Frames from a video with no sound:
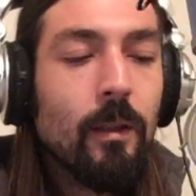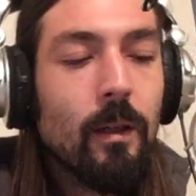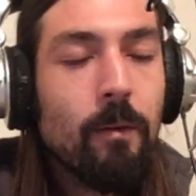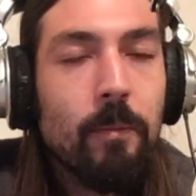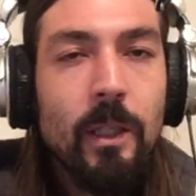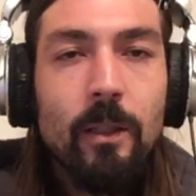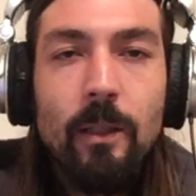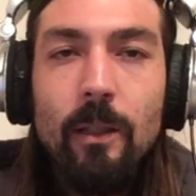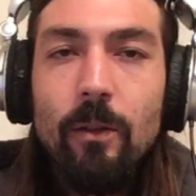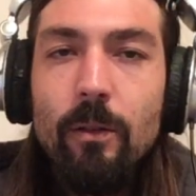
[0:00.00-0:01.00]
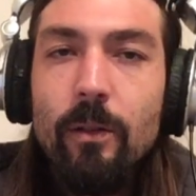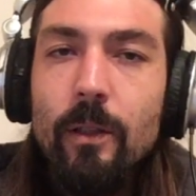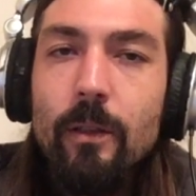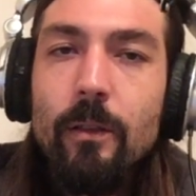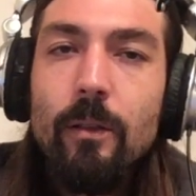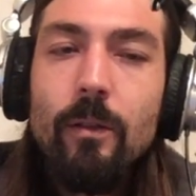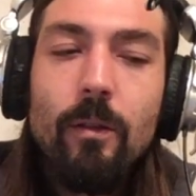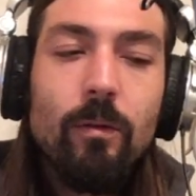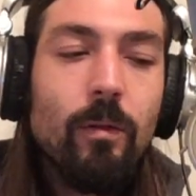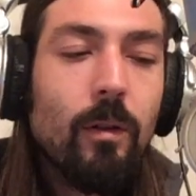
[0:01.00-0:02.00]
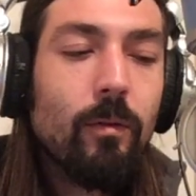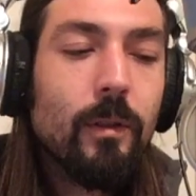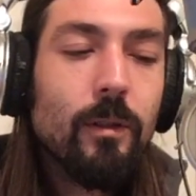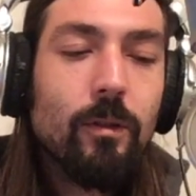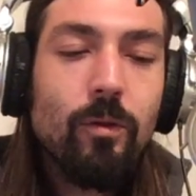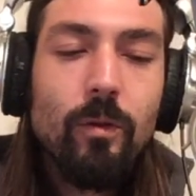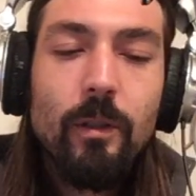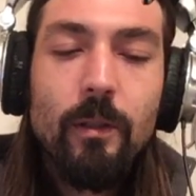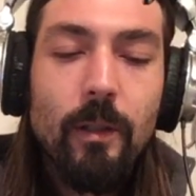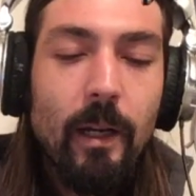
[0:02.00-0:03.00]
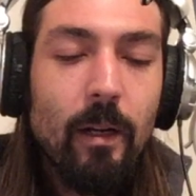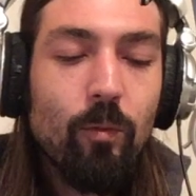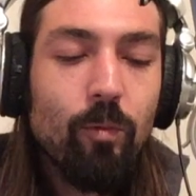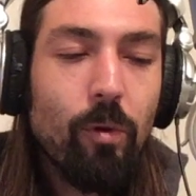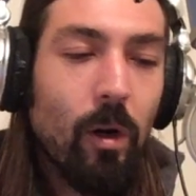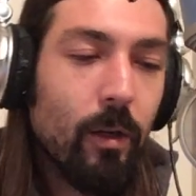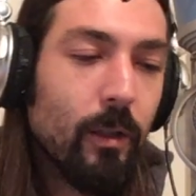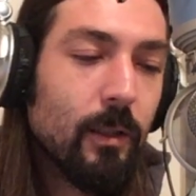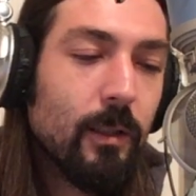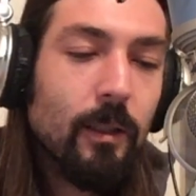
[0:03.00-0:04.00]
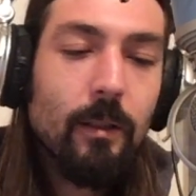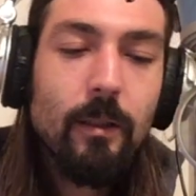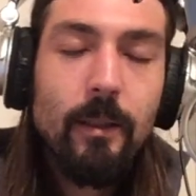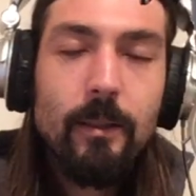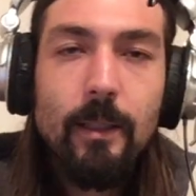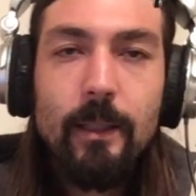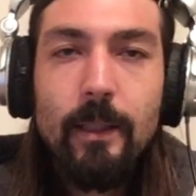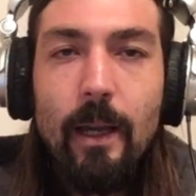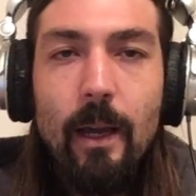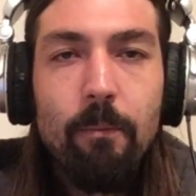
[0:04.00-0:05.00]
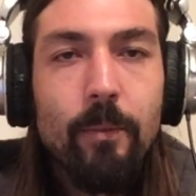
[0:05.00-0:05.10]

a meat eater and, always enjoyed animal products and things like that.